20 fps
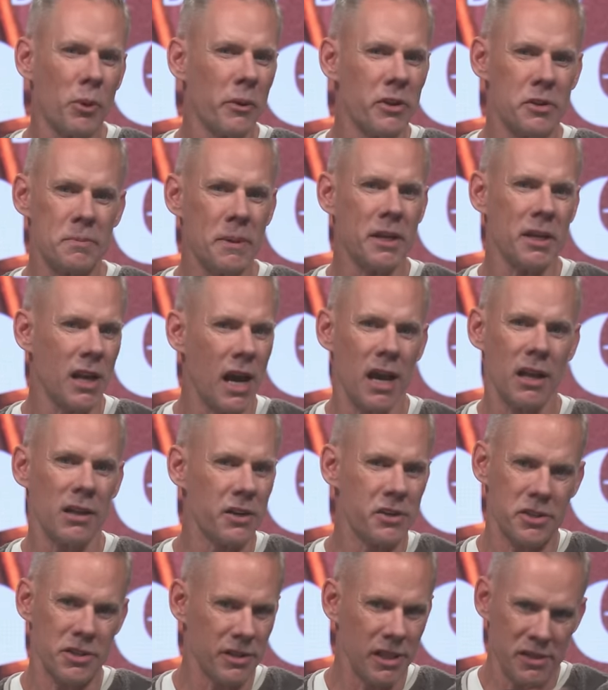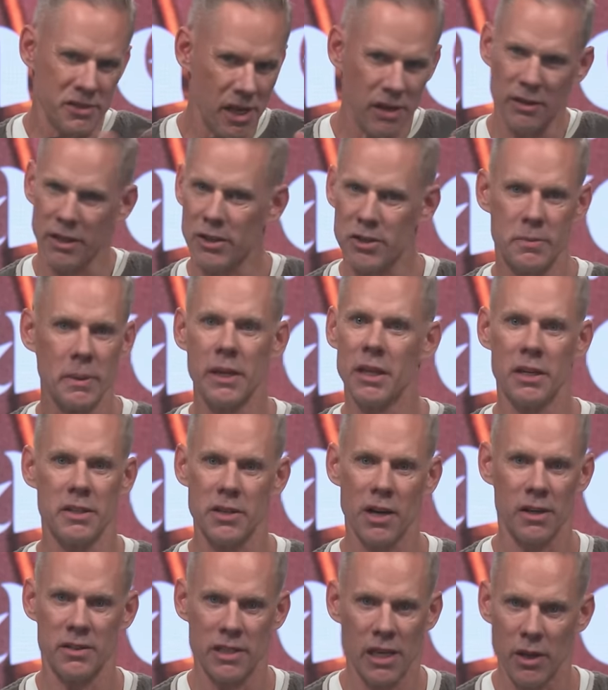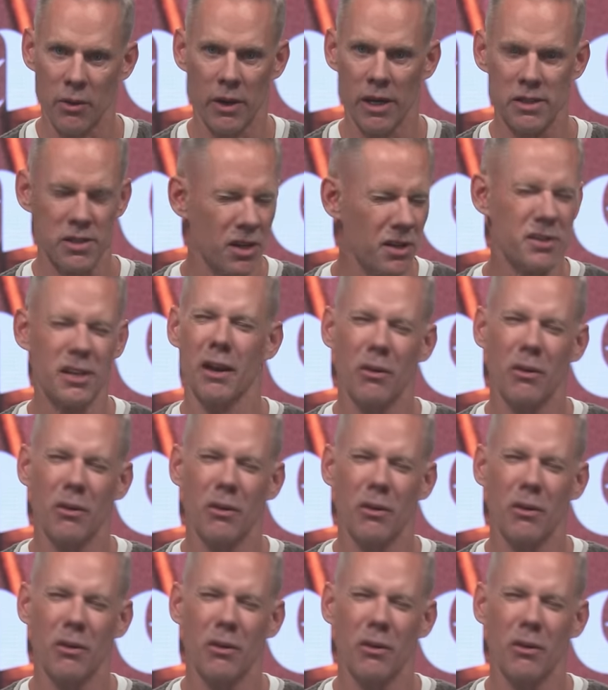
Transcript: when they speak in Irish, they sound like they're speaking in tongues, anyways. You know, you're